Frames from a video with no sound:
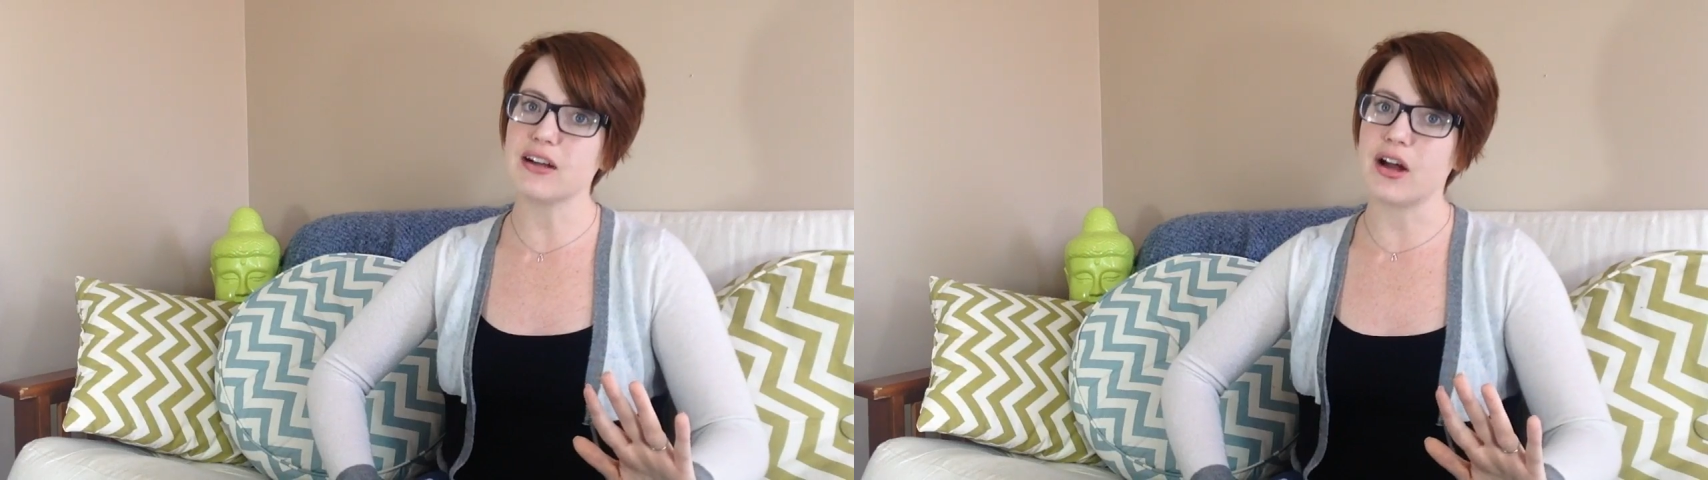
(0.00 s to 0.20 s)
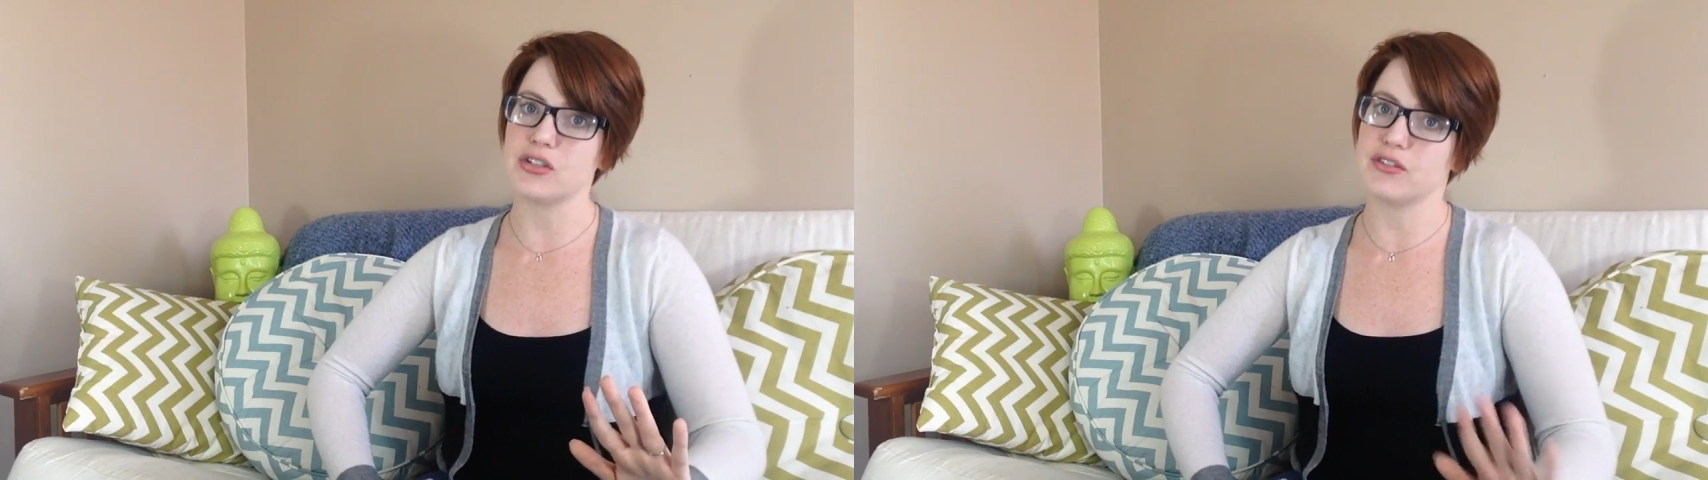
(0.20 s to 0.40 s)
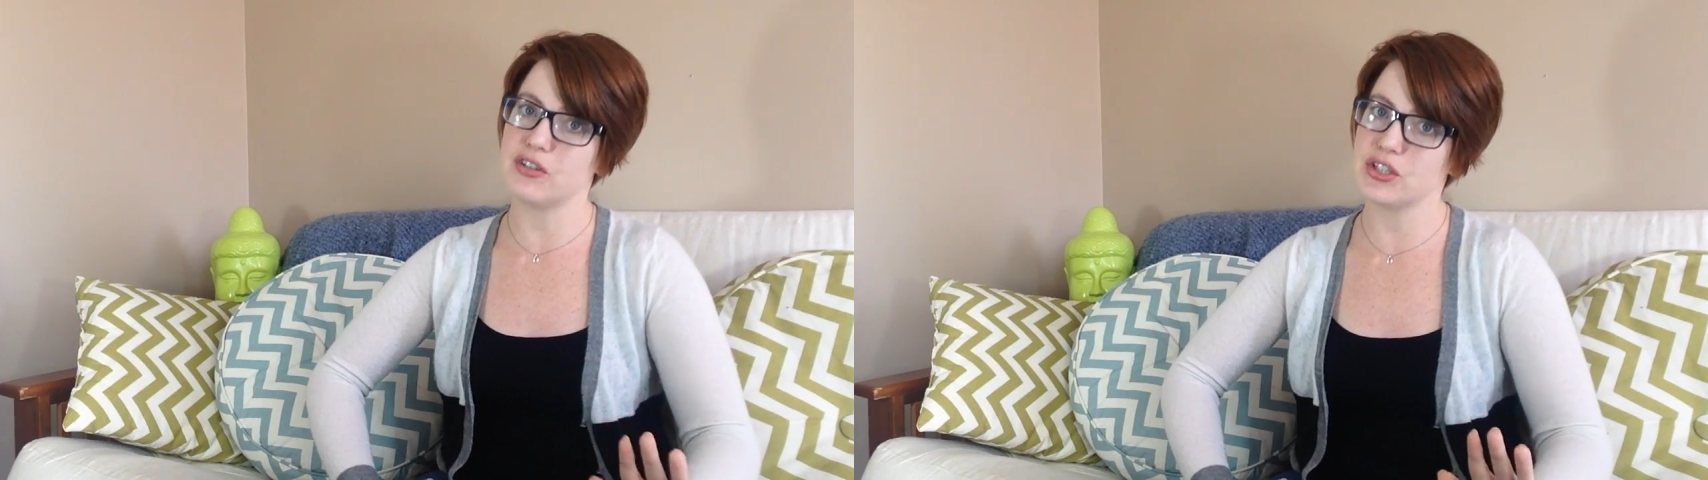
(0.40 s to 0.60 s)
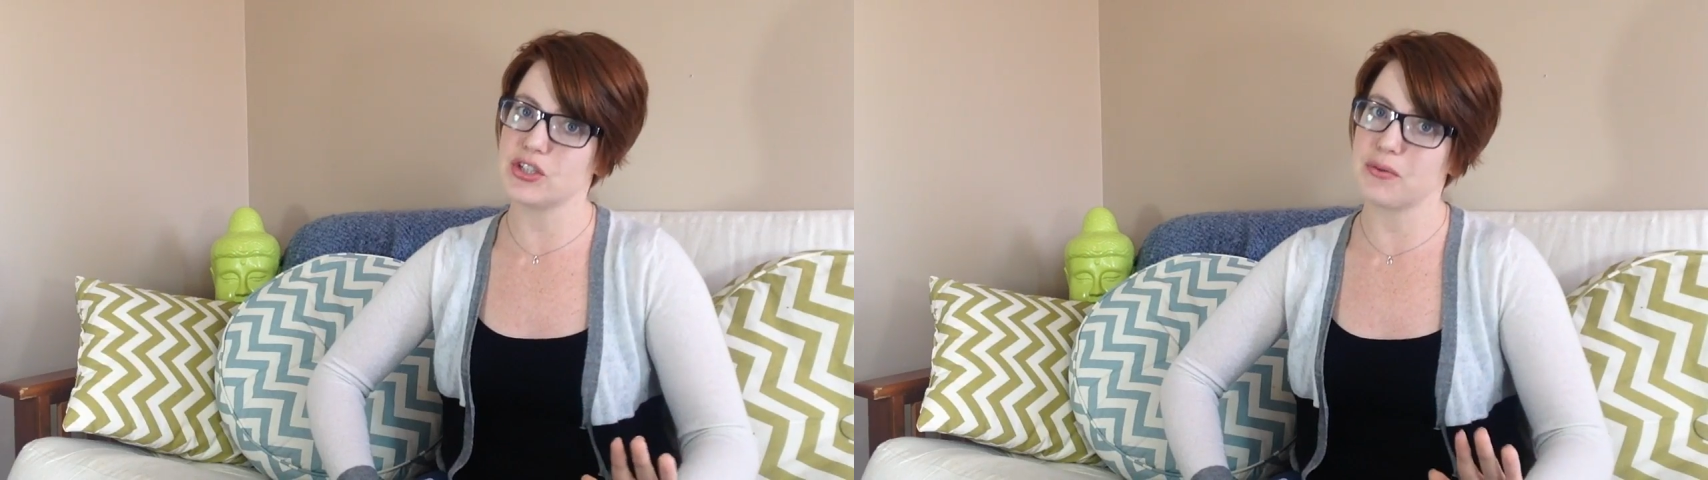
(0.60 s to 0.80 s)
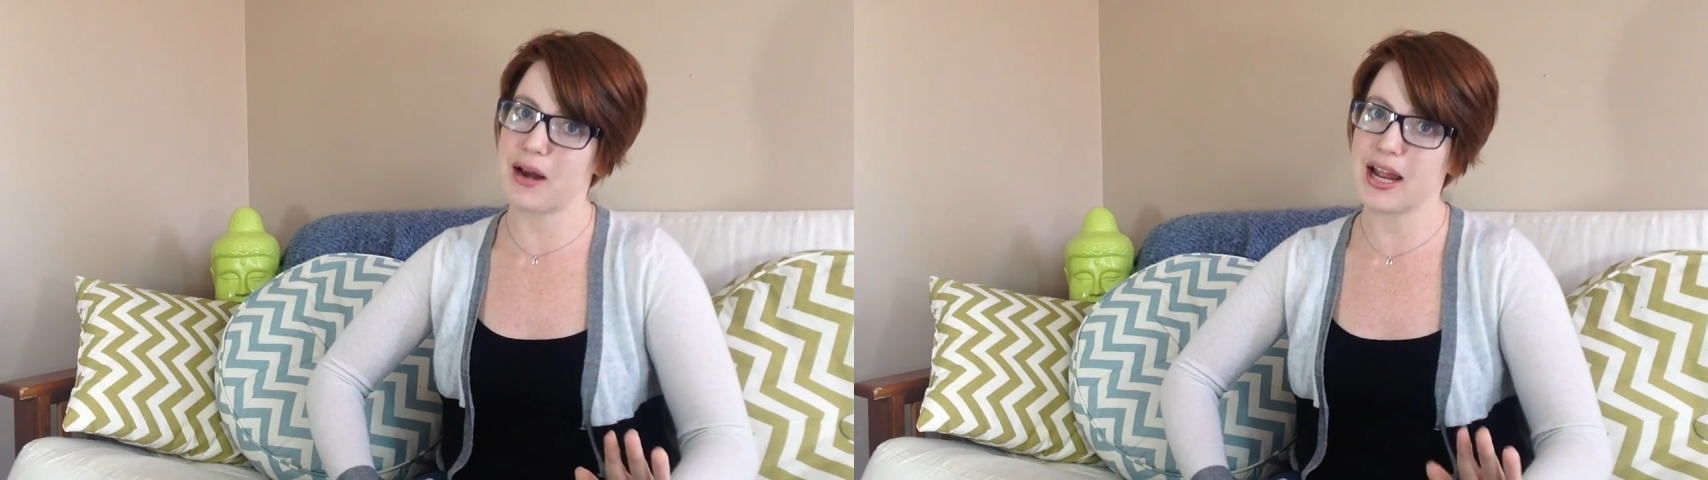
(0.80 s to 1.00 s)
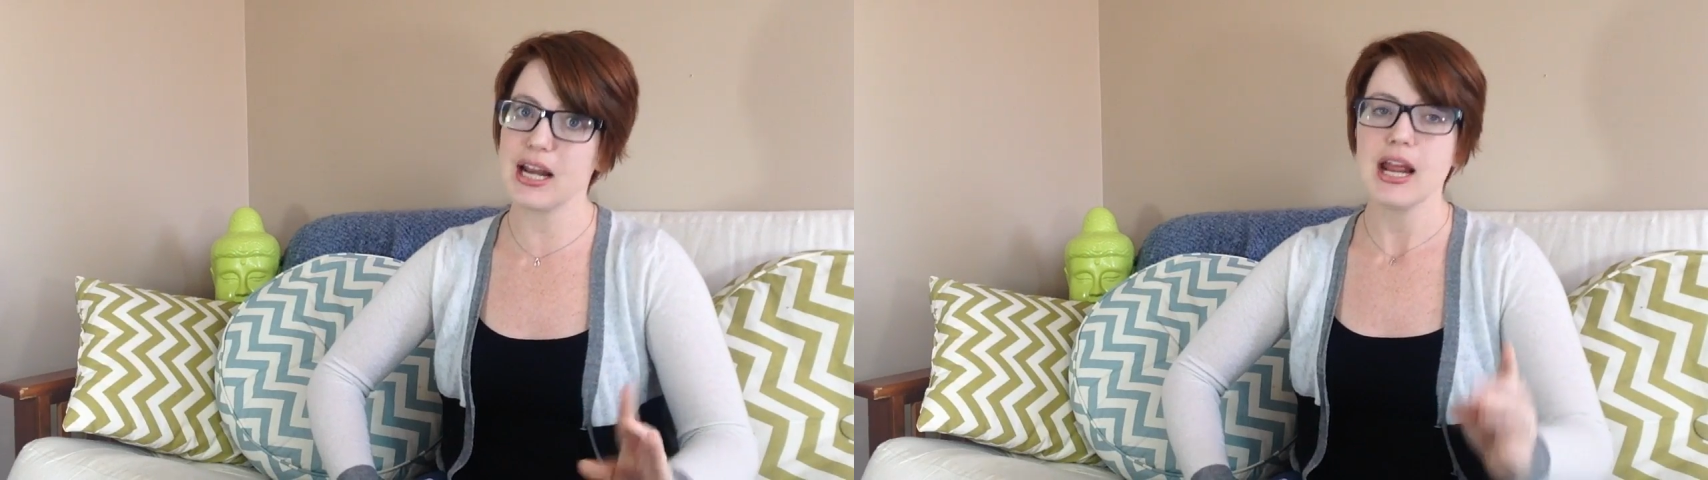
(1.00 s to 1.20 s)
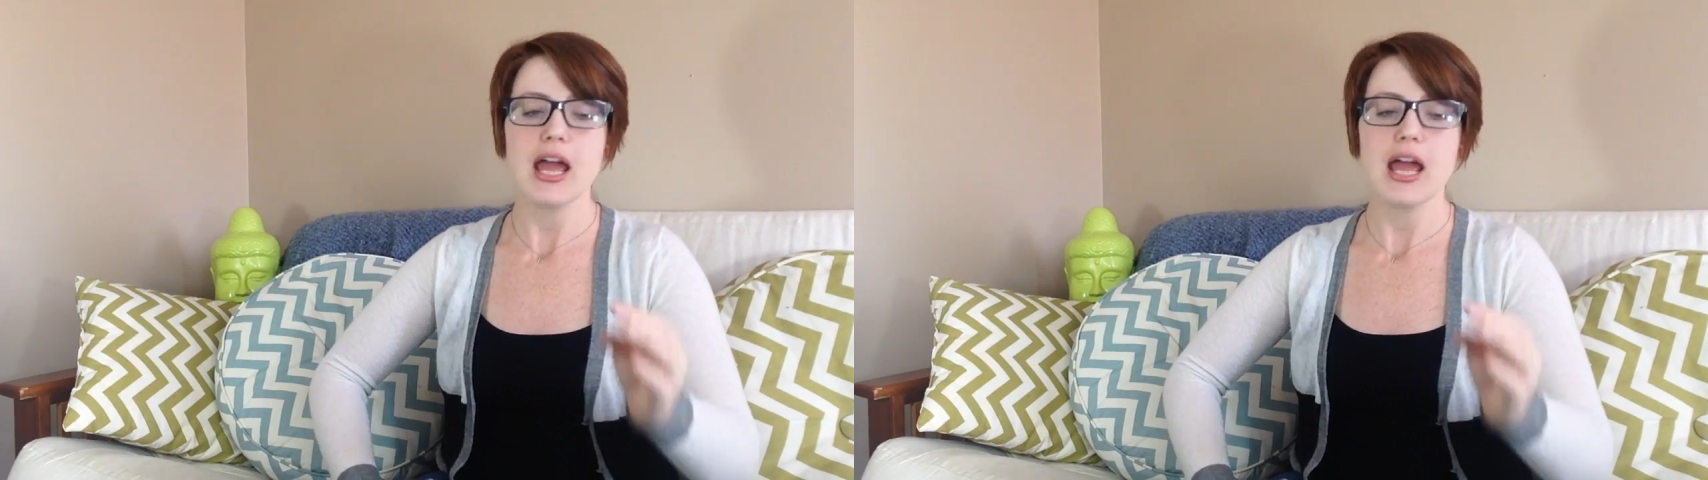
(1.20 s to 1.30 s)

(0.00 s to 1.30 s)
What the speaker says: controversial, right?